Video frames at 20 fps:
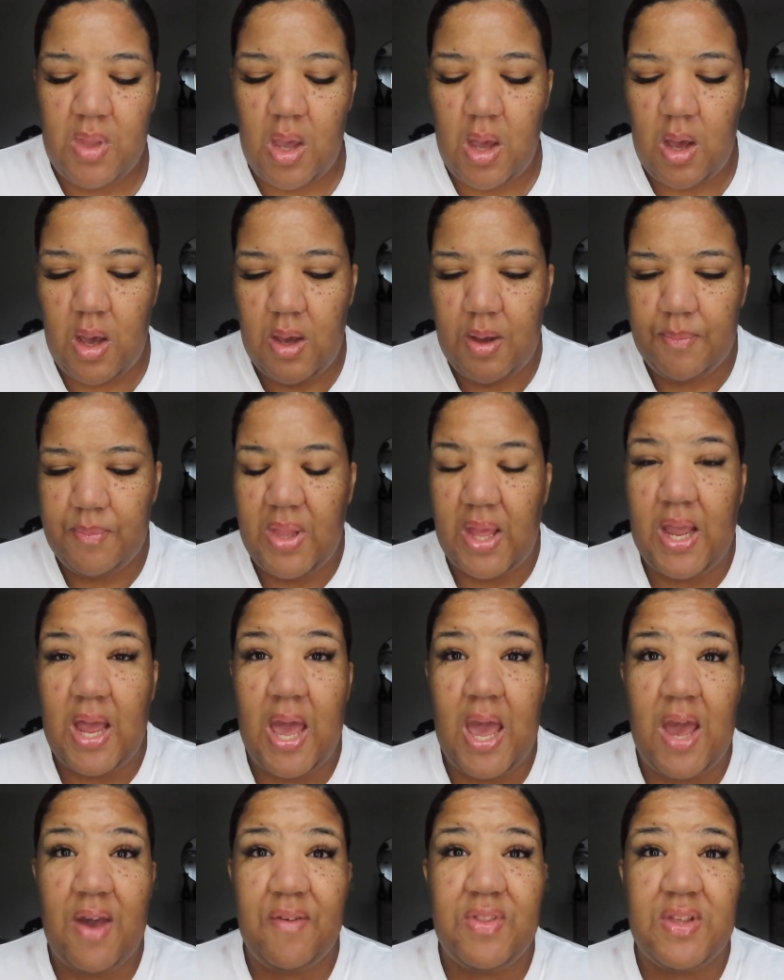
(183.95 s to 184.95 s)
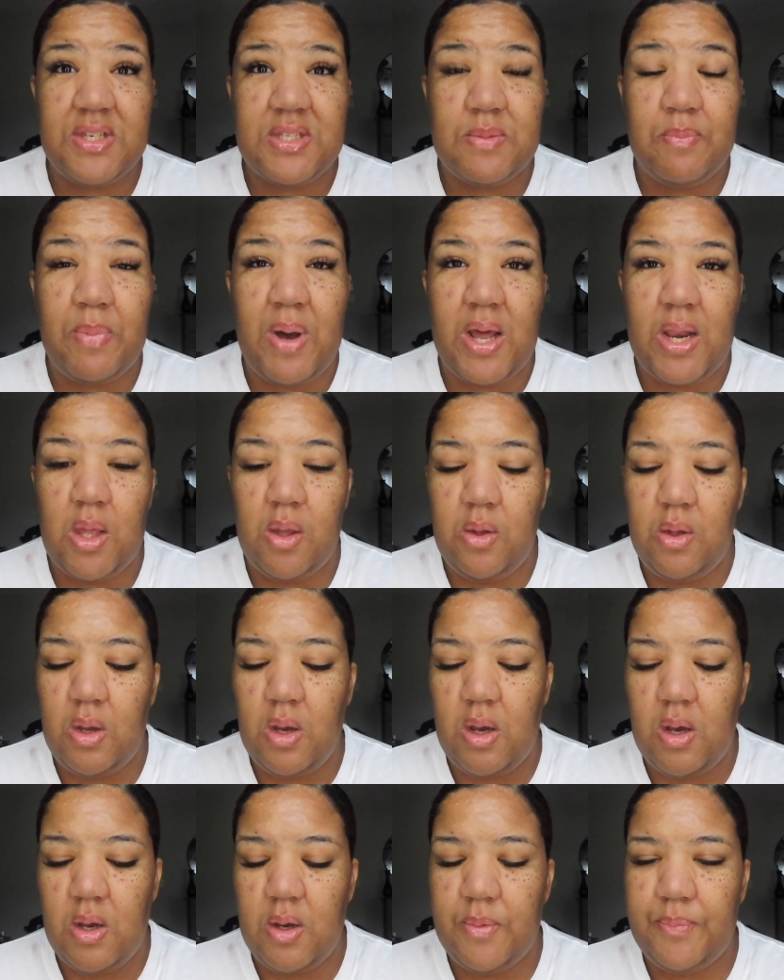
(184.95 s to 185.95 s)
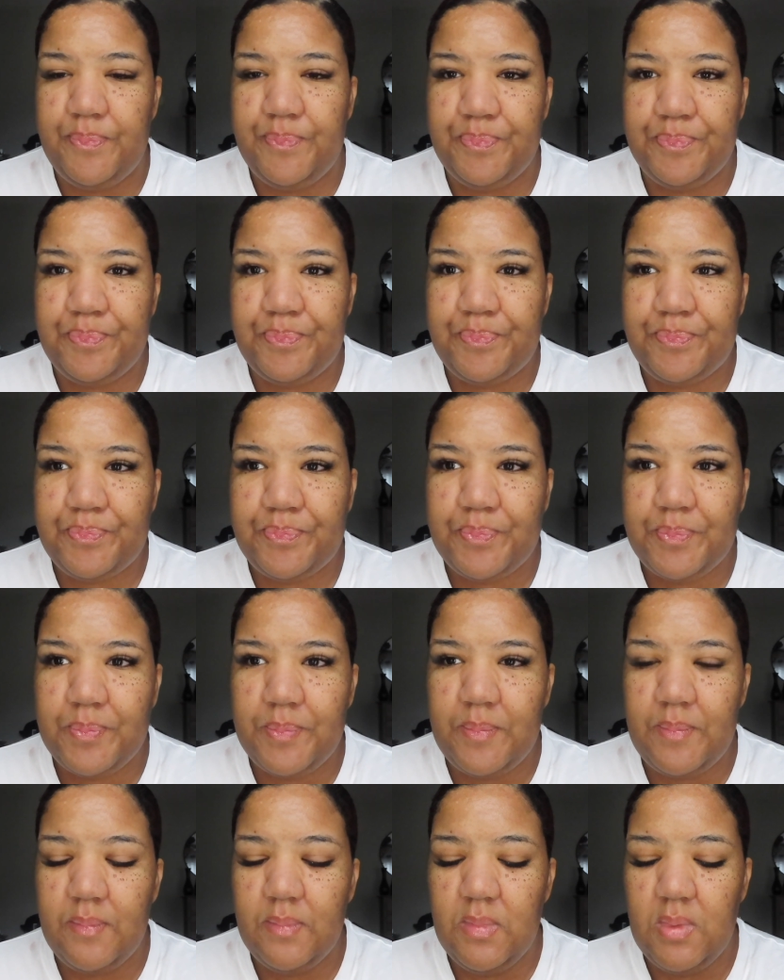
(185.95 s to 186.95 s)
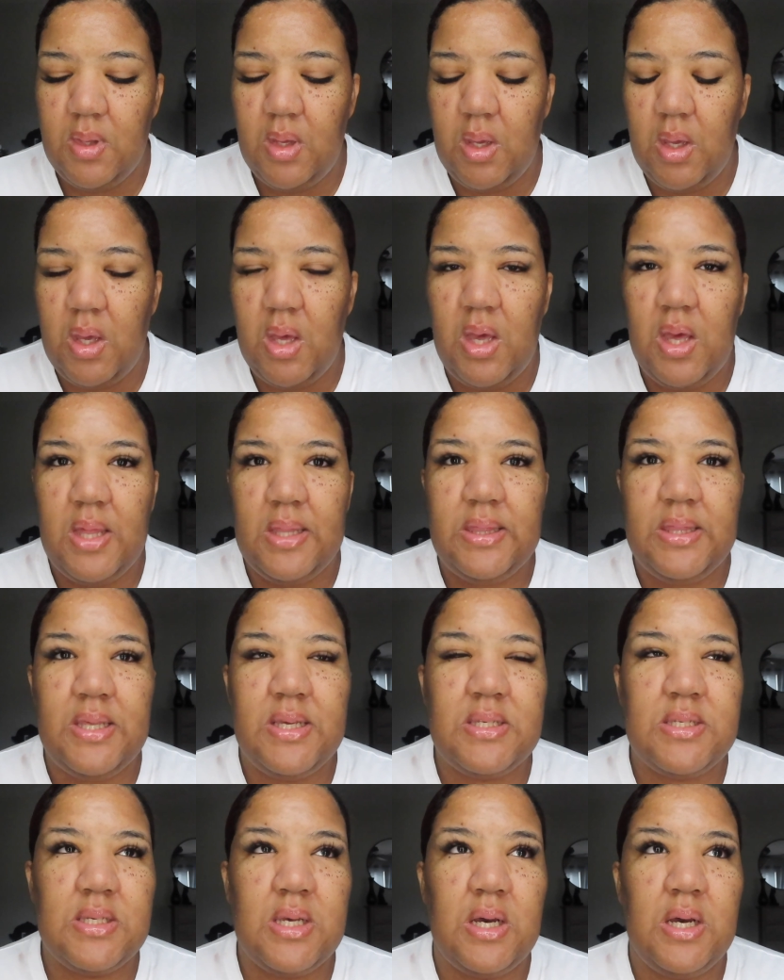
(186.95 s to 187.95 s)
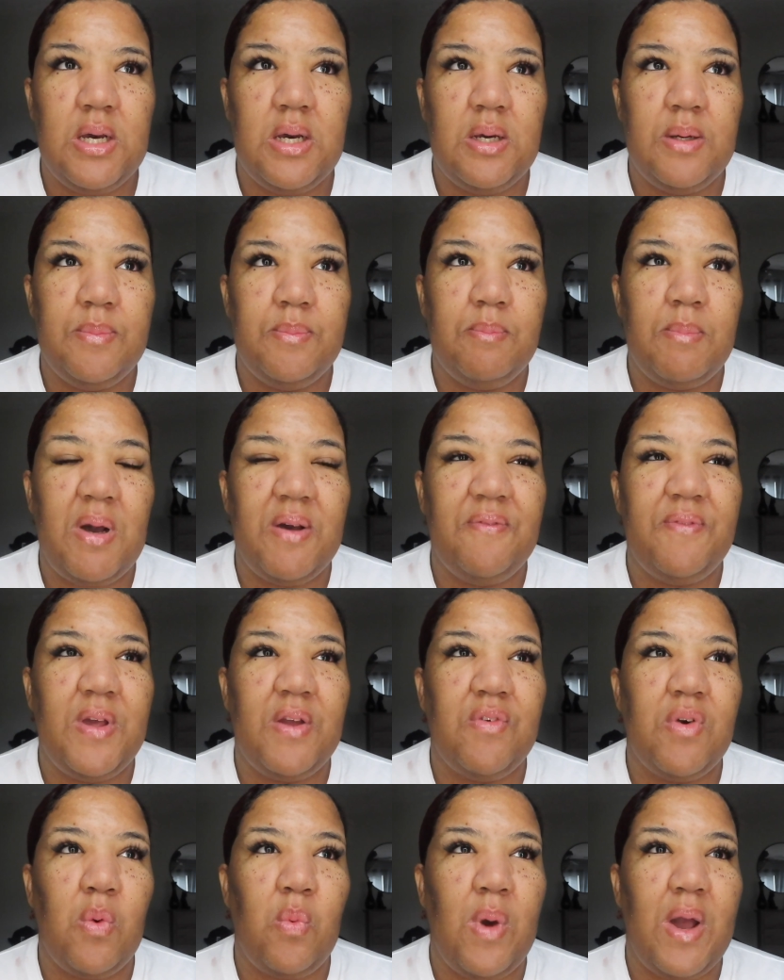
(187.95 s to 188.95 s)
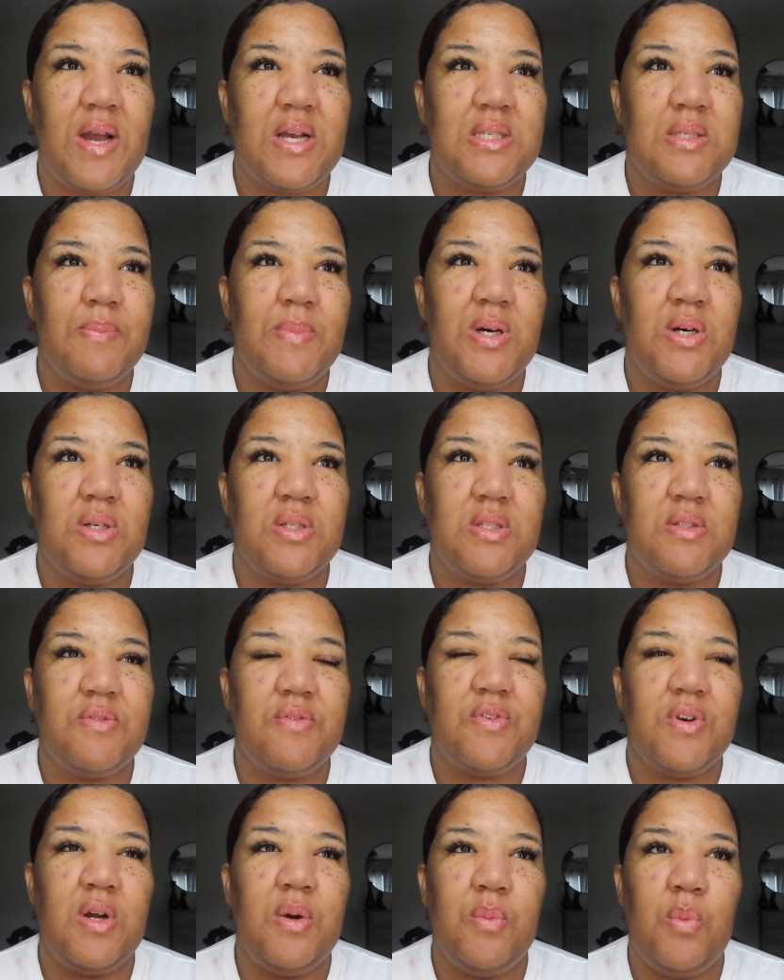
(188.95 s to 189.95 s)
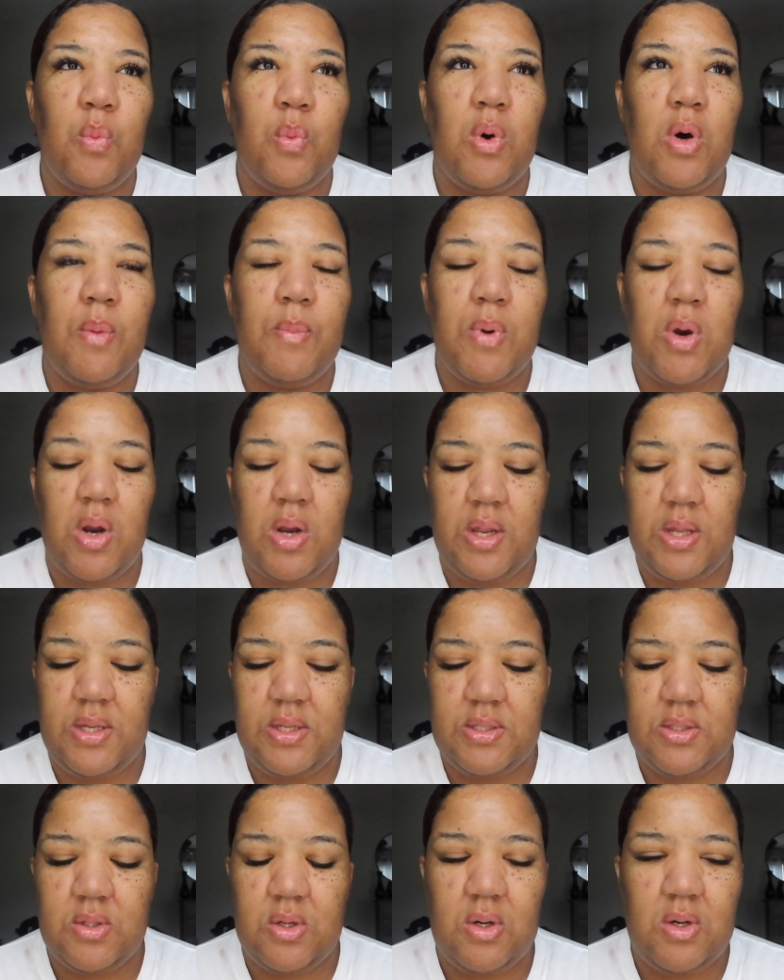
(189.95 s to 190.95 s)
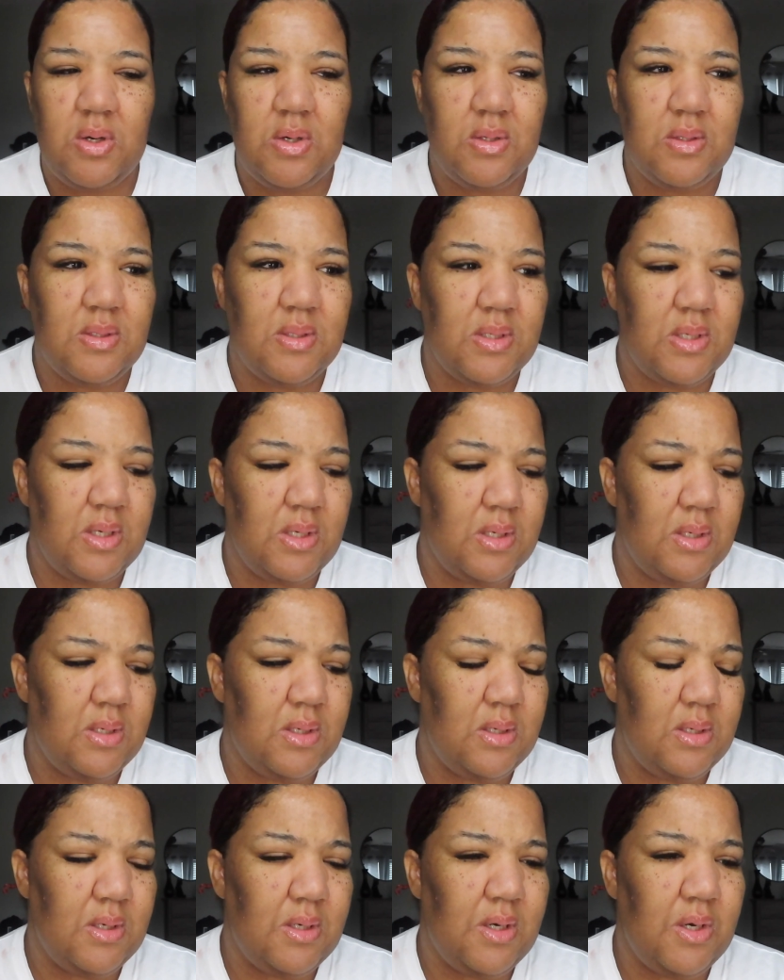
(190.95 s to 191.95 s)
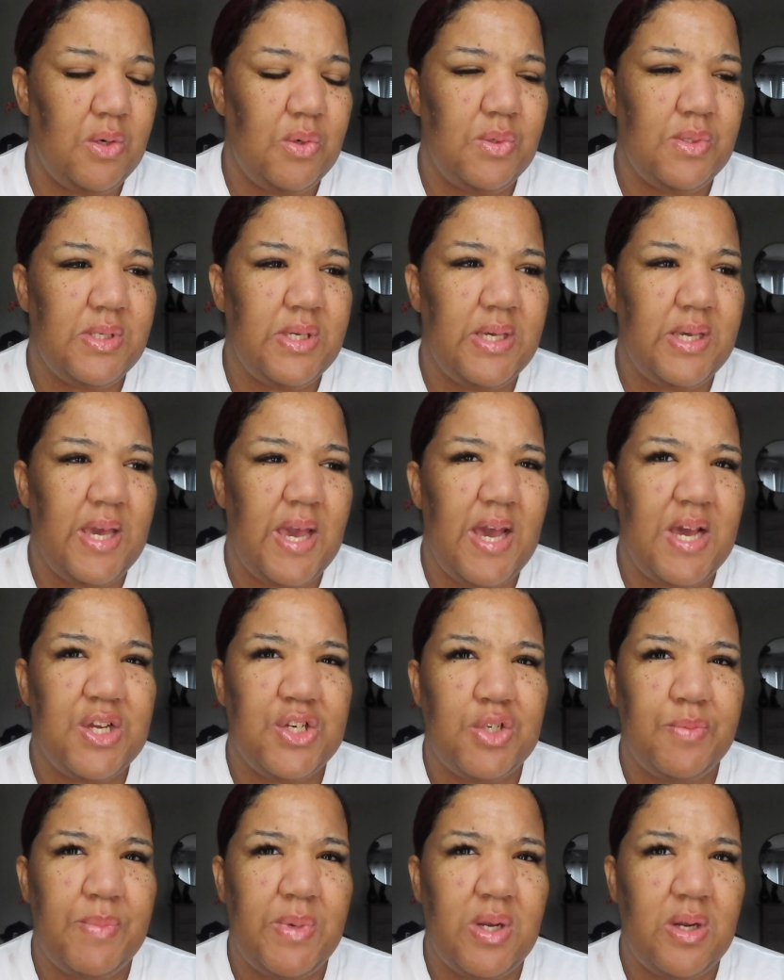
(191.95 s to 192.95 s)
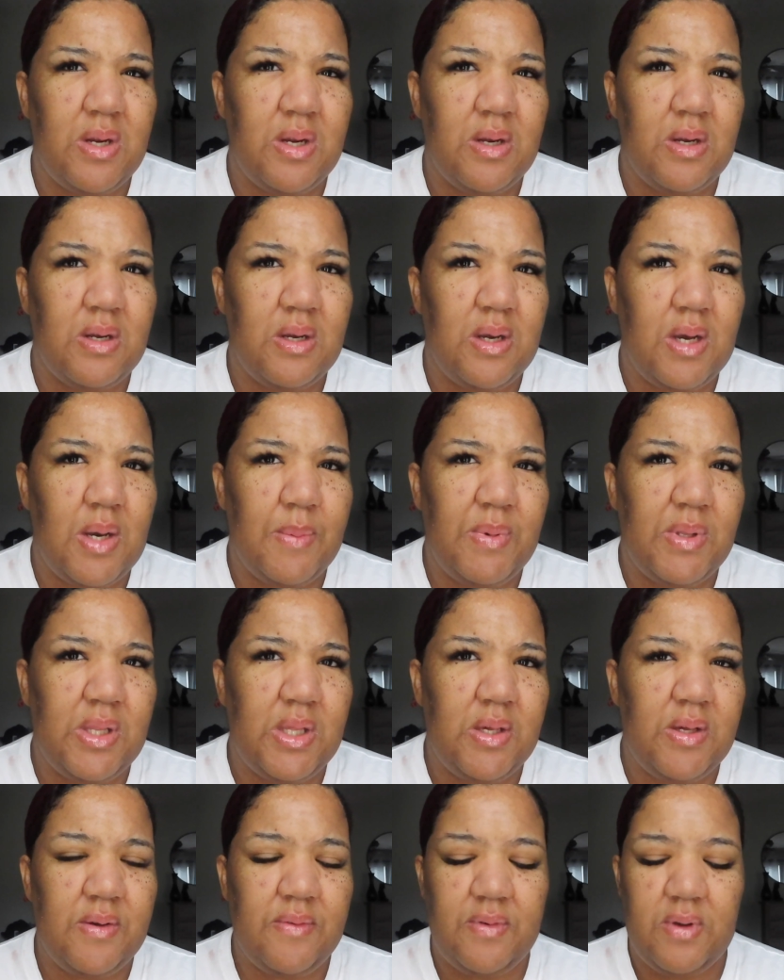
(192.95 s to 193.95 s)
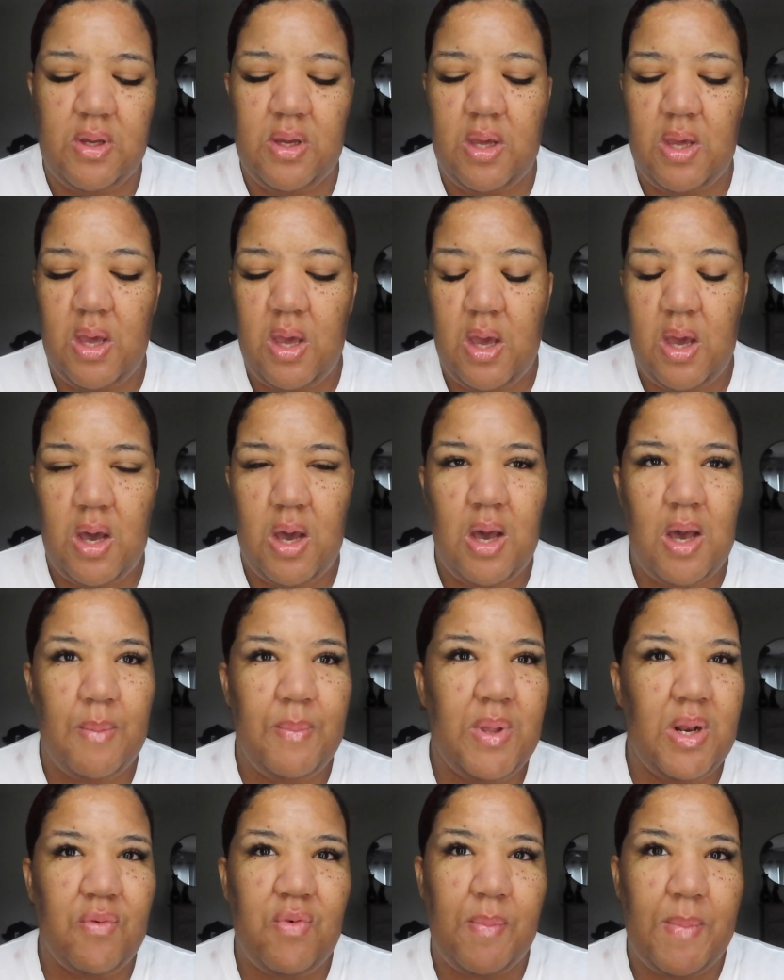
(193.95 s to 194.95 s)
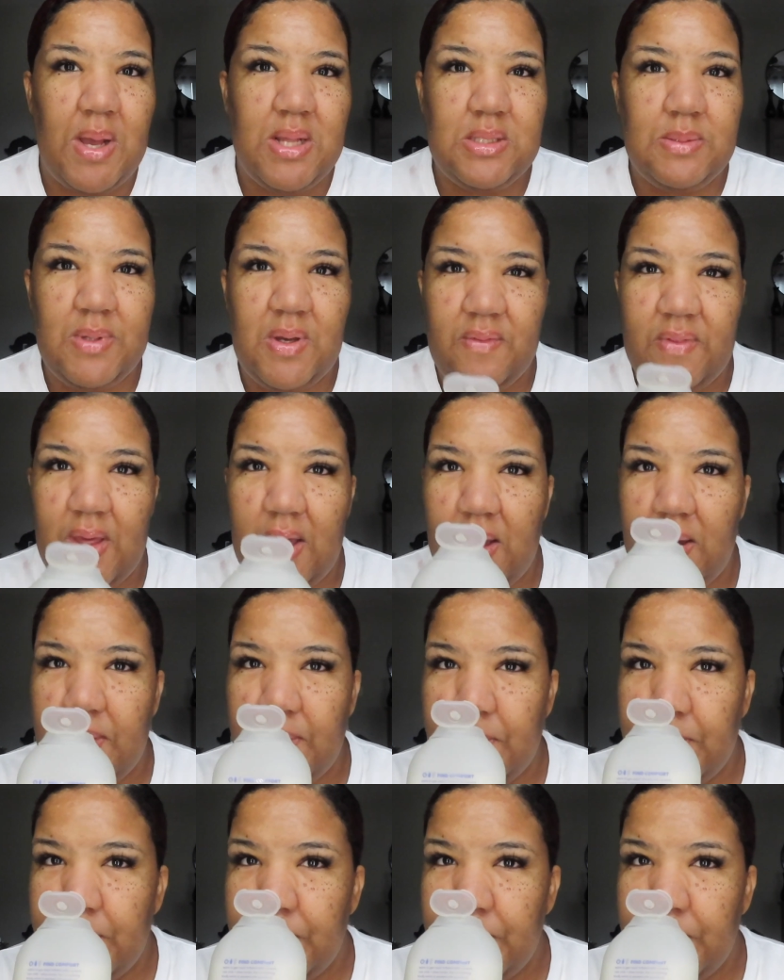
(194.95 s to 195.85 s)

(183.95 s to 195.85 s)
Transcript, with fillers: Um, like I have this body, um, this um, my favorite wax melt from Walmart is called Cozy Cashmere, I believe, um, and it reminds me of that.